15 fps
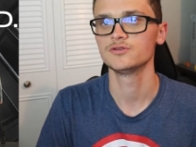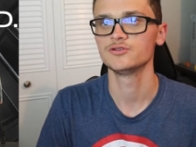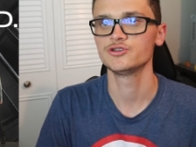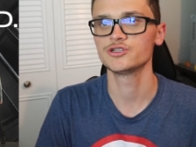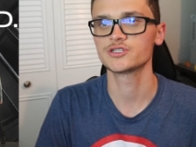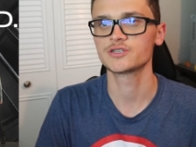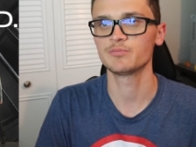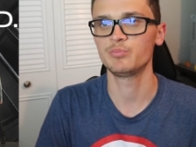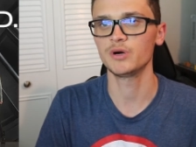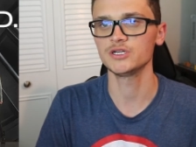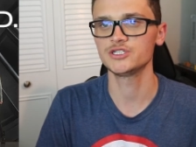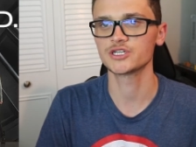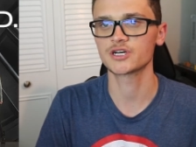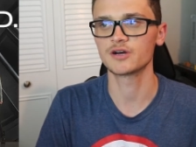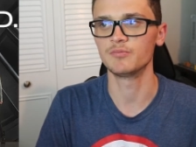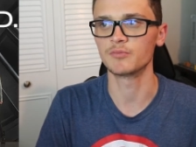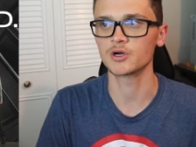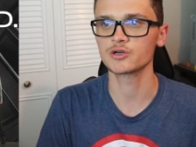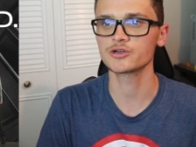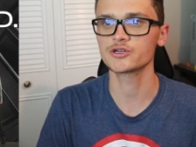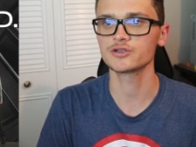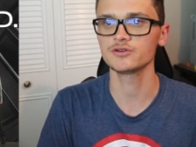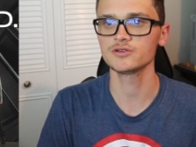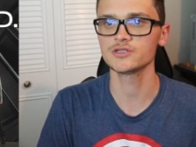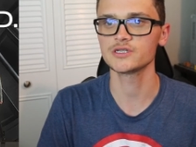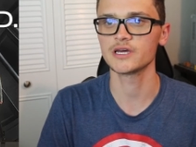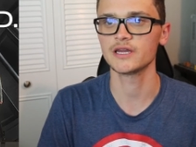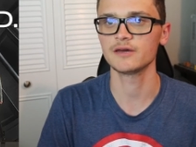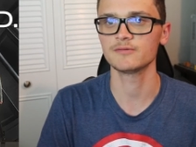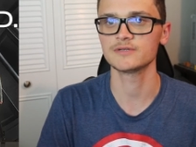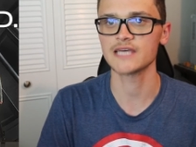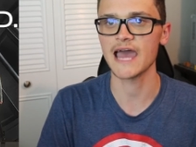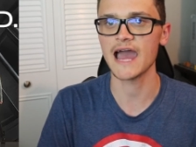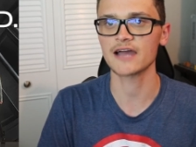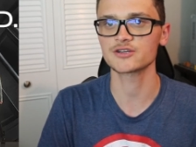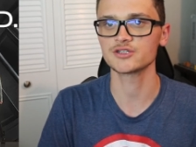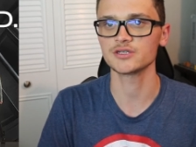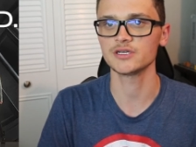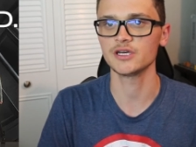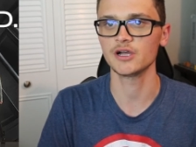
just a bunch of commercials, and it was actually,